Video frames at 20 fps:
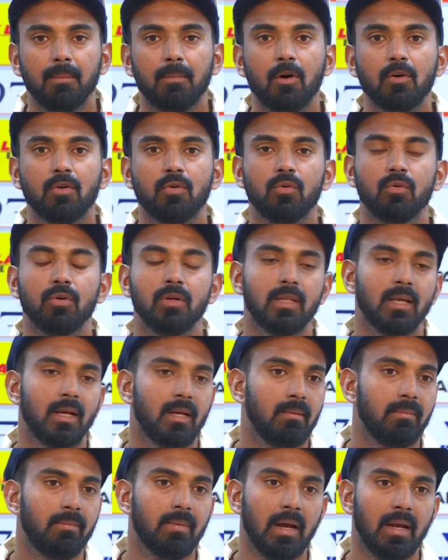About Rohit,
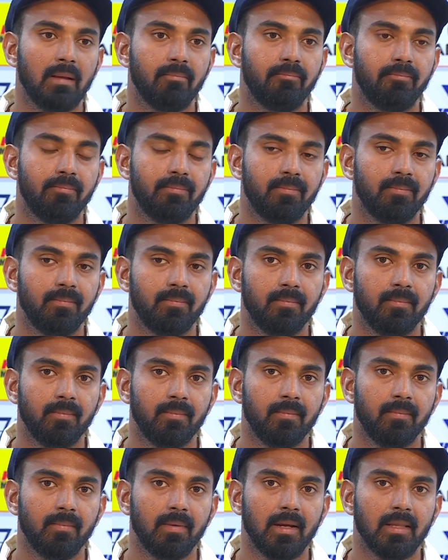
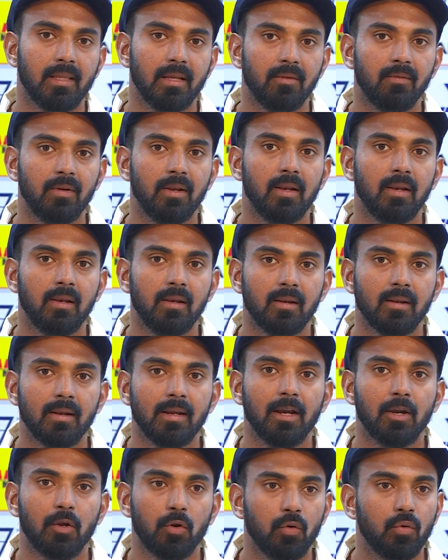I think we'll
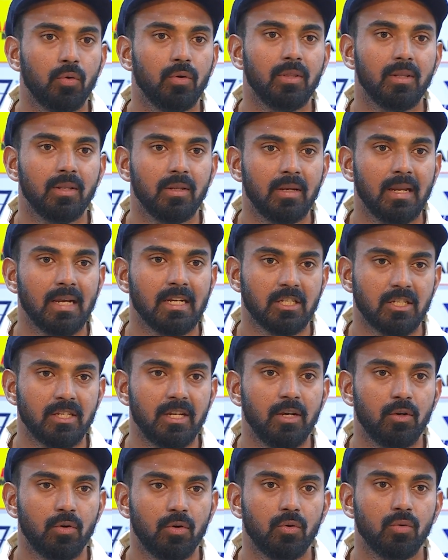get to know in the next
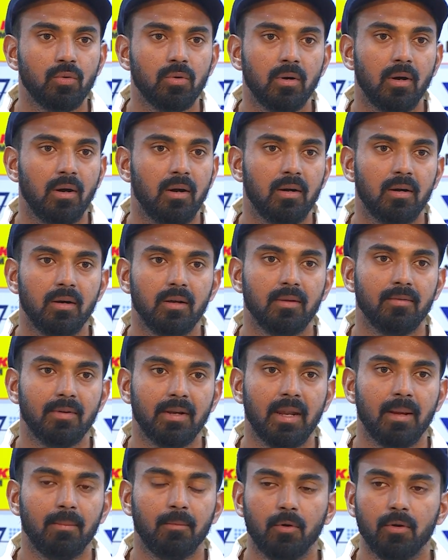day or two.
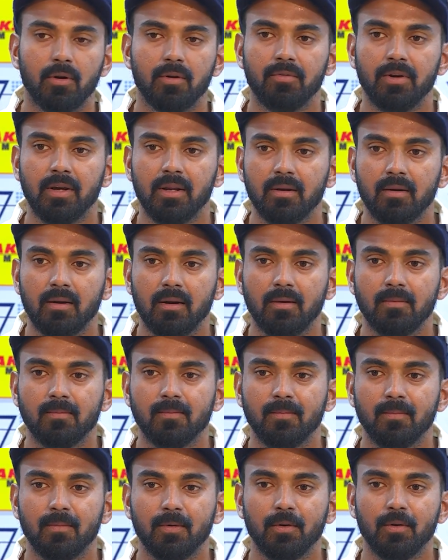Even I'm not aware.
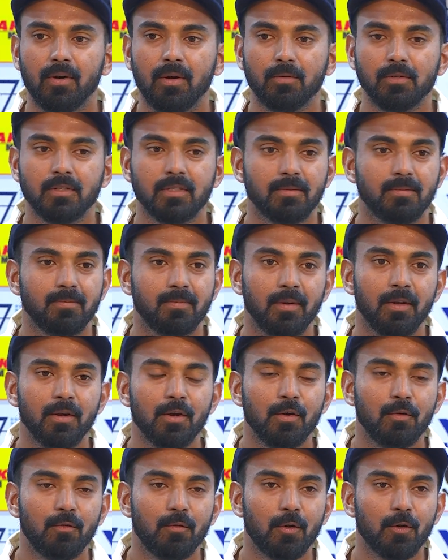I was
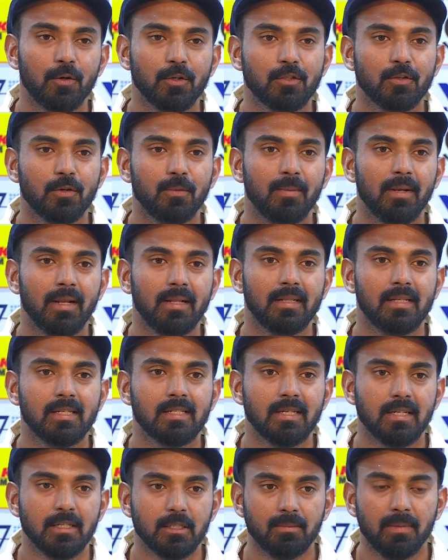focused on playing this
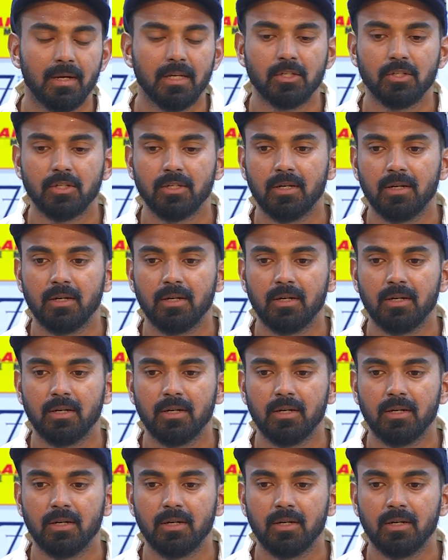test match.